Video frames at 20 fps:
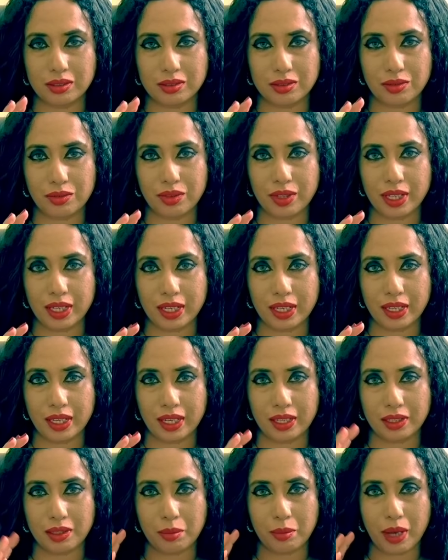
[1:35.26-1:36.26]
feeling
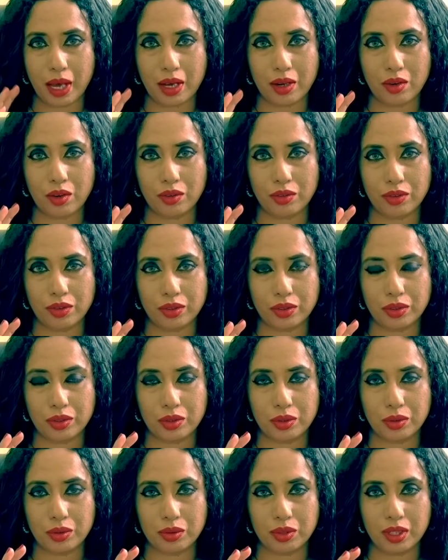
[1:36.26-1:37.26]
at the back of your
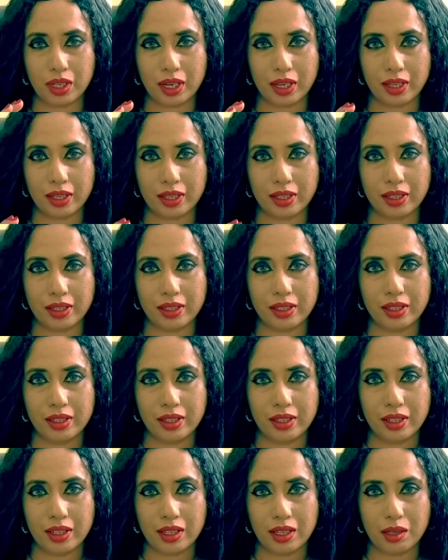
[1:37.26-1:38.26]
throat like
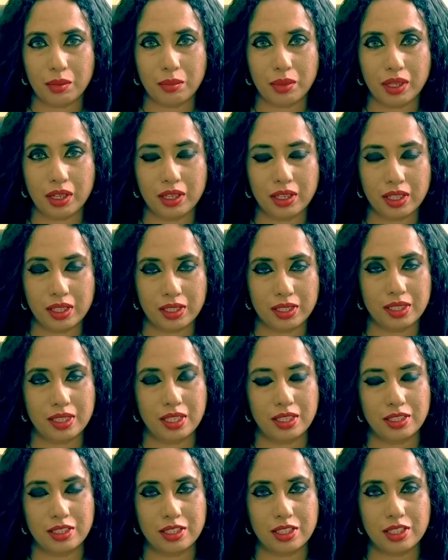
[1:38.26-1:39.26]
a burning
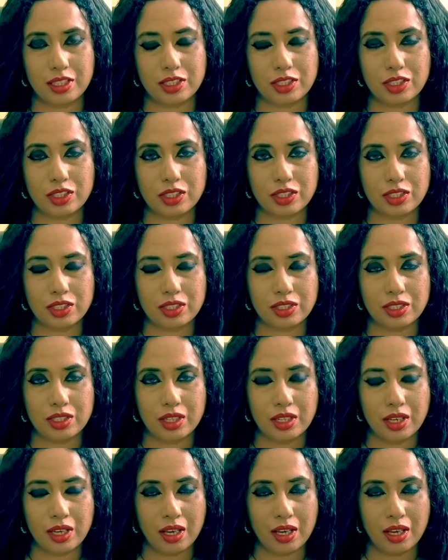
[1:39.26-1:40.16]
sensation.